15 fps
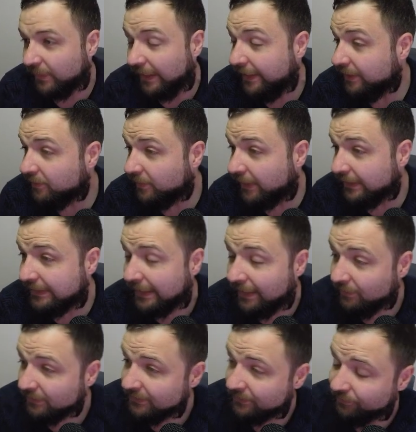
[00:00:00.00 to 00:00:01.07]
Anyway,
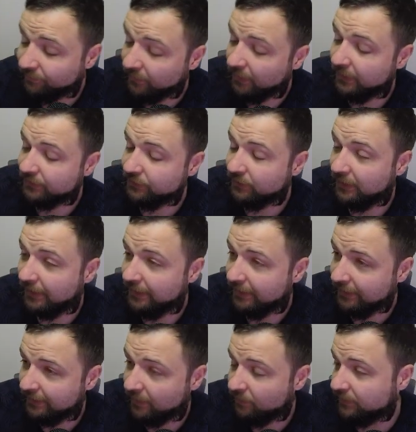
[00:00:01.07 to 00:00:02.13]
that was the flush, and I
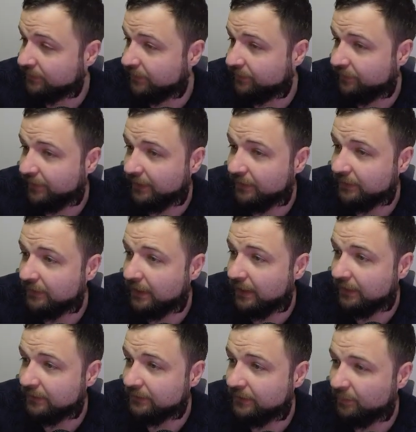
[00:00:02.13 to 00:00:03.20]
think that was the
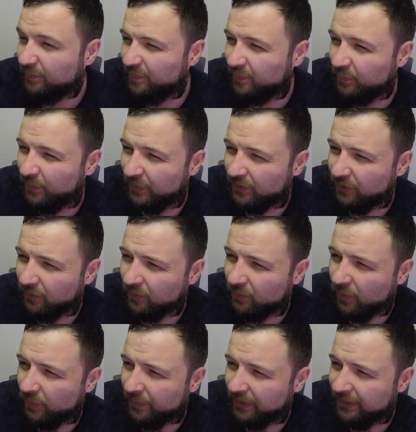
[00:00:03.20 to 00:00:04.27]
$300. But don't
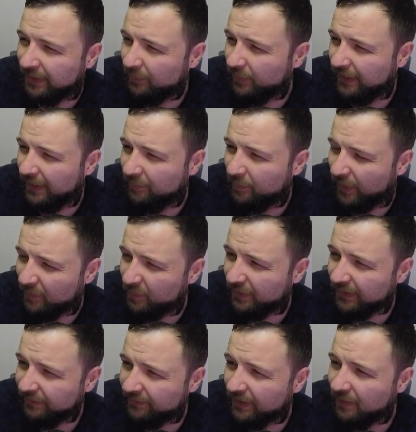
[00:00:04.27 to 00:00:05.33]
quote me on that. But I
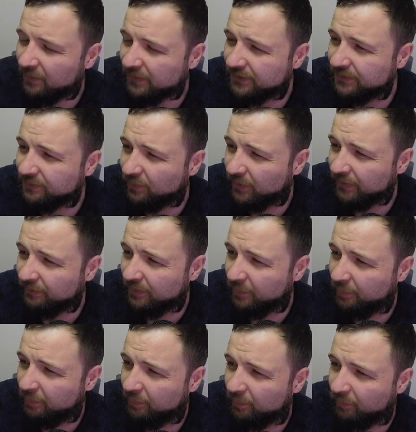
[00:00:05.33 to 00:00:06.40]
believe that was one of the
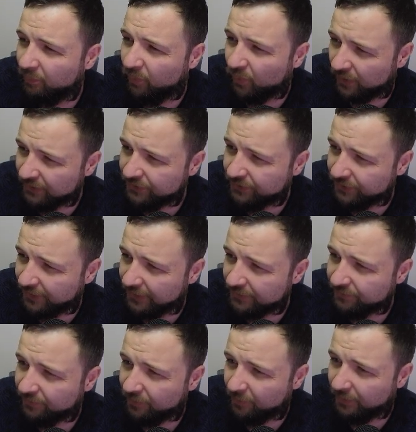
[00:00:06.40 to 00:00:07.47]
worst trades
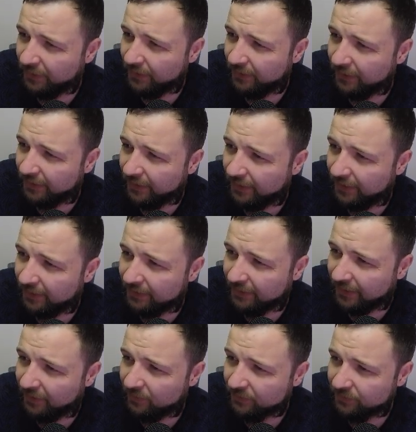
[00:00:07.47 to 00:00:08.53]
for me, and
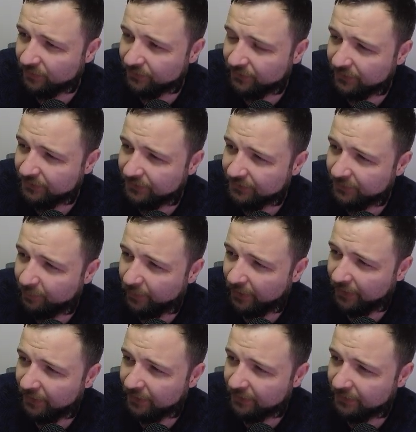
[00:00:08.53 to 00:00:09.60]
I was also
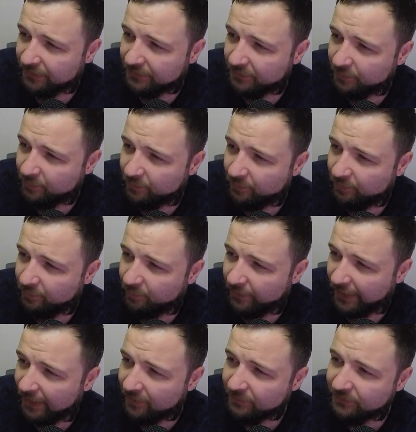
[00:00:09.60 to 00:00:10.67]
anticipating this
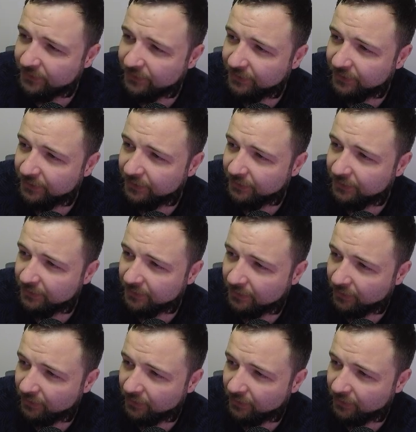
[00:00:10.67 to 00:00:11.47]
bounce here.